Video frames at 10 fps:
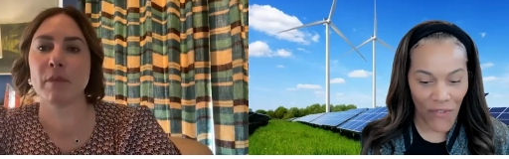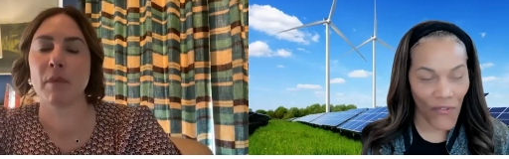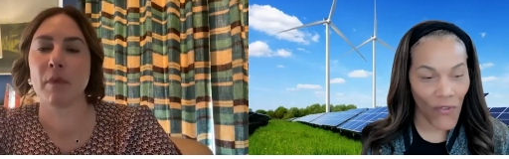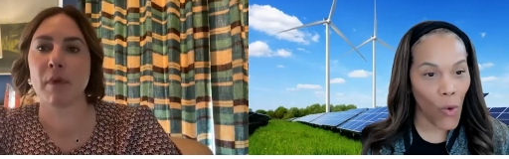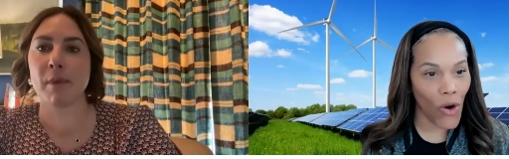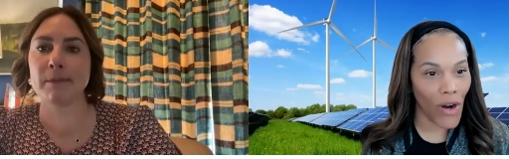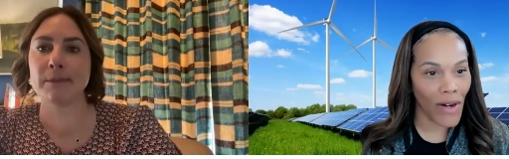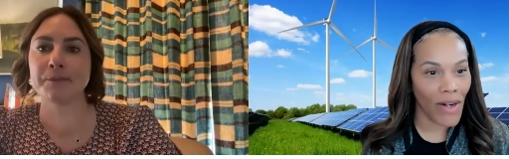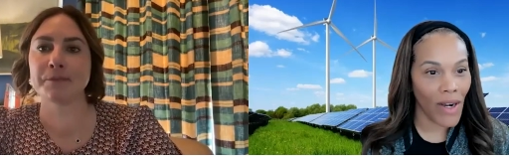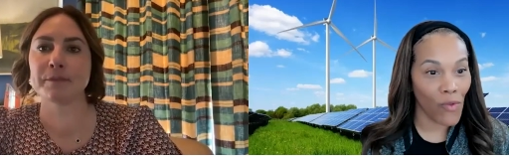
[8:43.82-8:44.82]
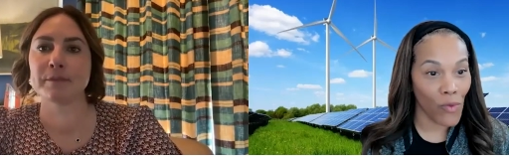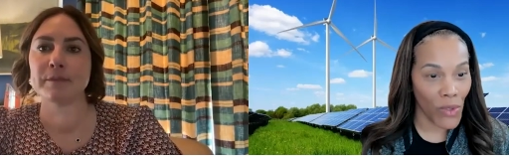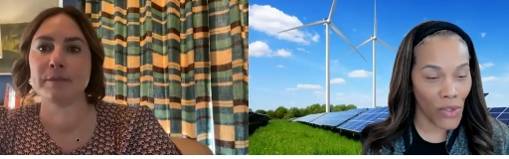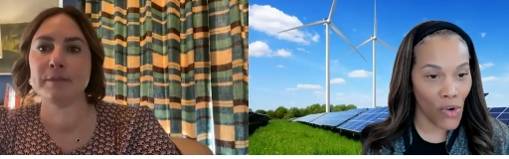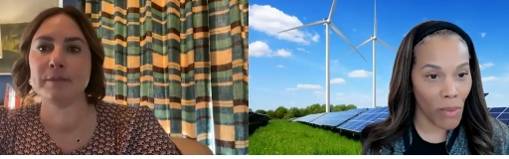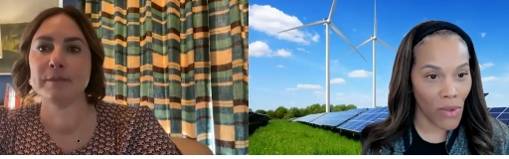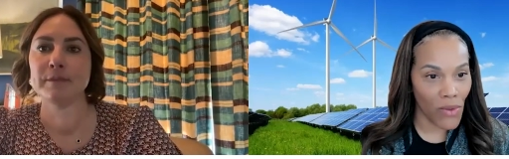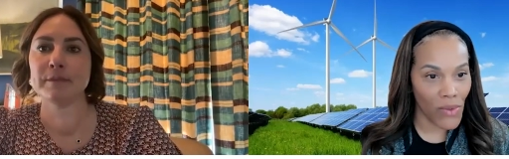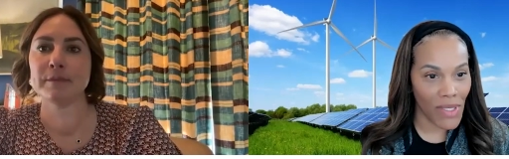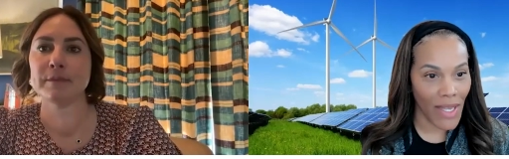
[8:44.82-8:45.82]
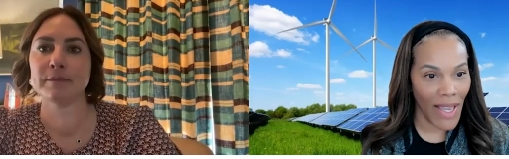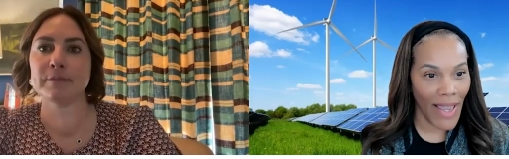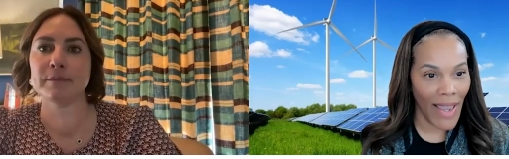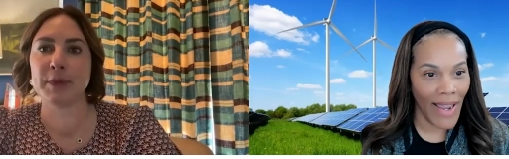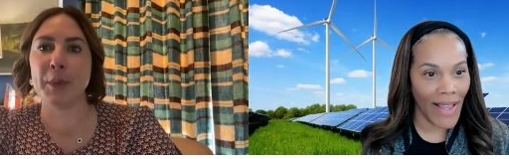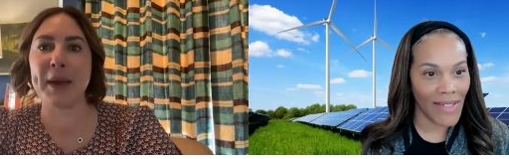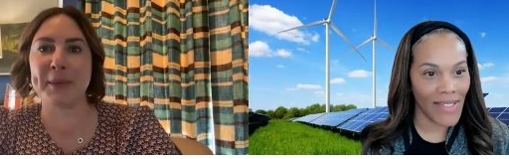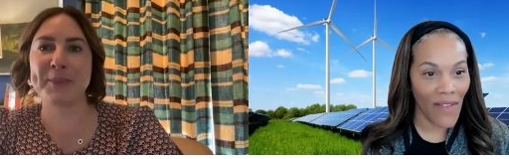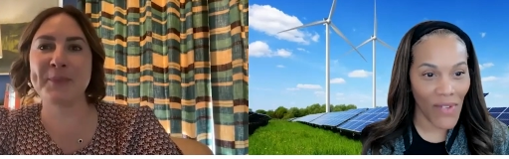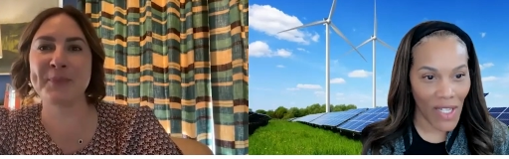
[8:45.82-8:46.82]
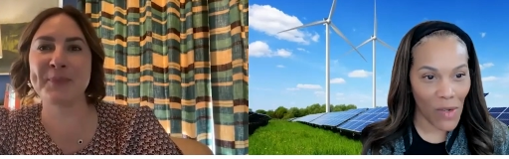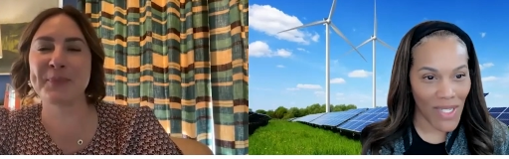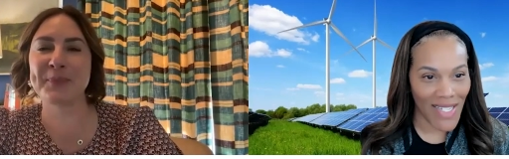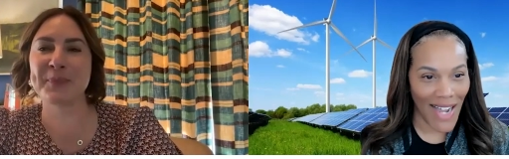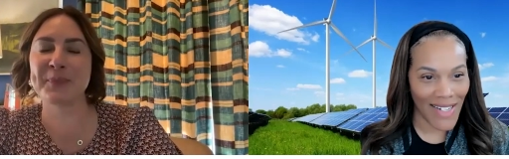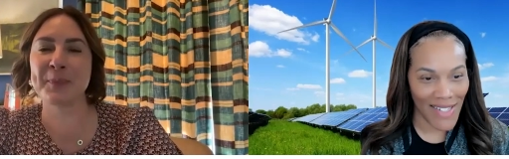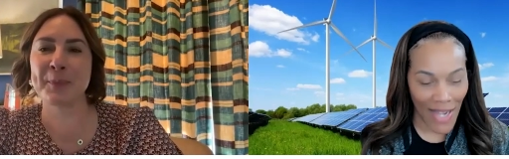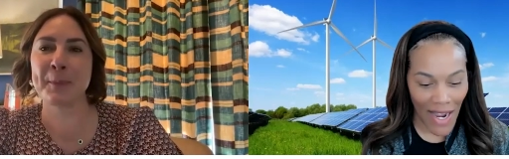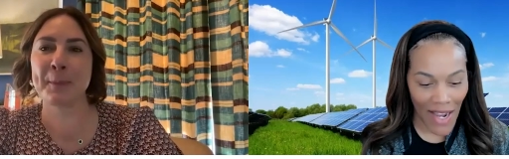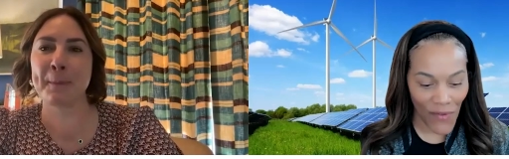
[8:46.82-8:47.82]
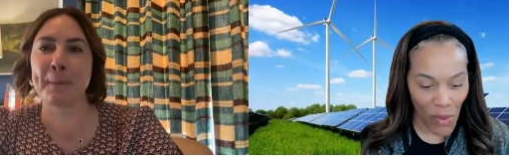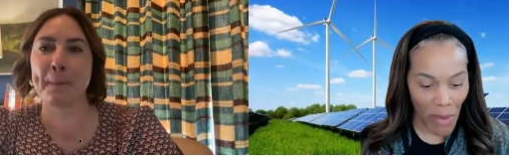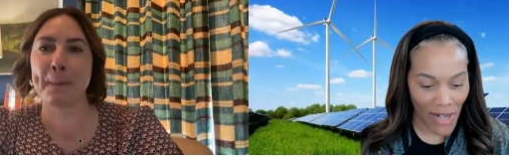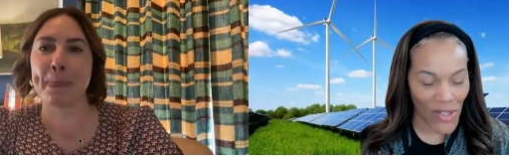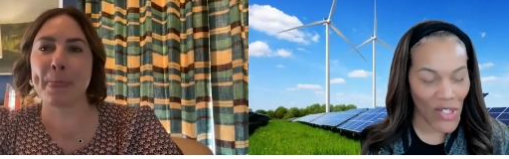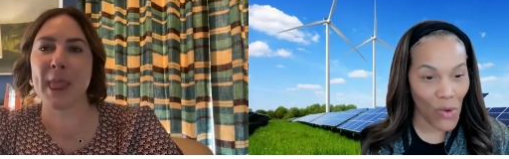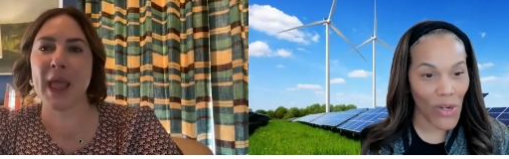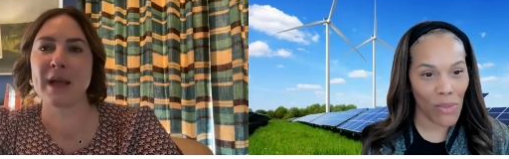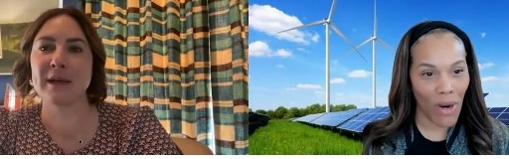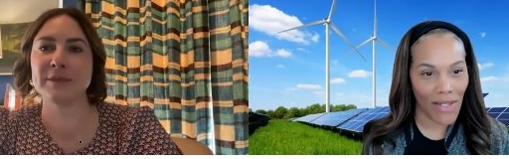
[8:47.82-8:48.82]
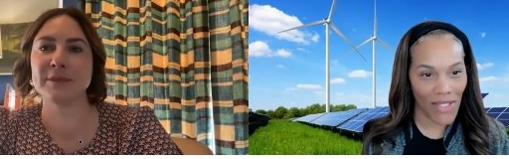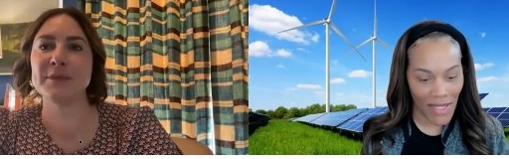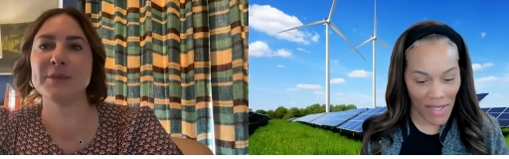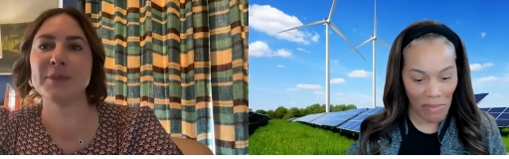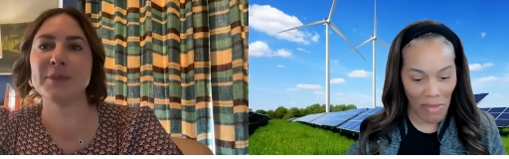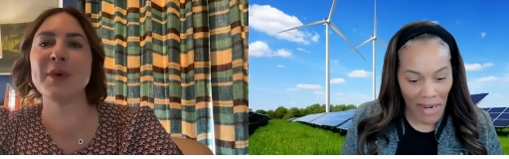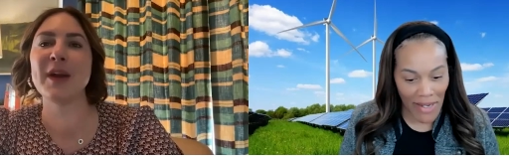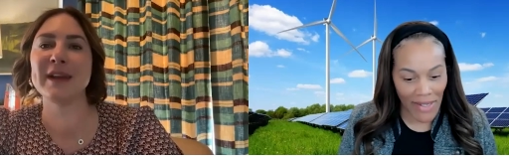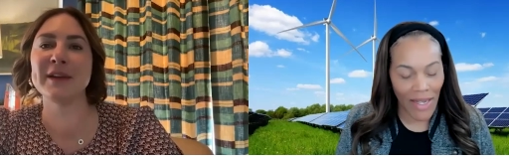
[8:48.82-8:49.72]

Speaker 1: for renewables and right. definitely was not designed for battery storage projects in mind. Right.